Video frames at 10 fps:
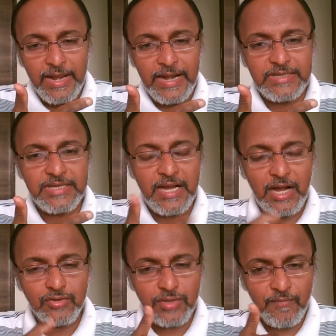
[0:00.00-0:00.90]
it's a
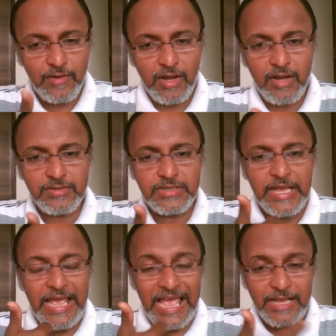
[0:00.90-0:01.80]
house of loss,
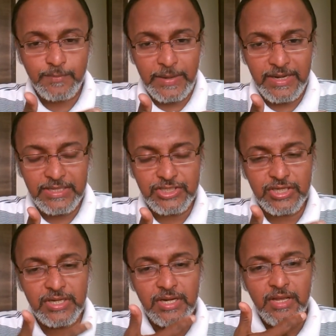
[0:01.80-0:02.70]

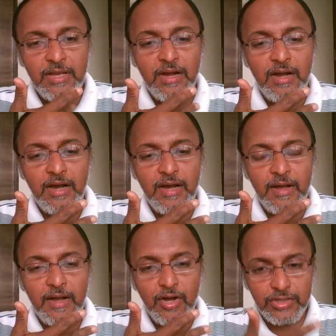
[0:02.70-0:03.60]
expenditure,
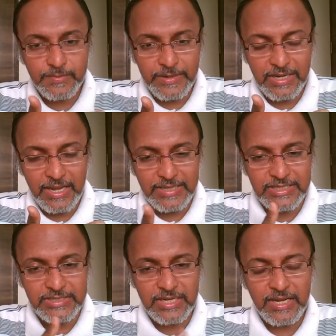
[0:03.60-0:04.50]
uh,
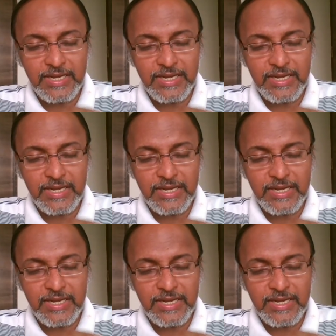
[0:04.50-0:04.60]
hospitalization.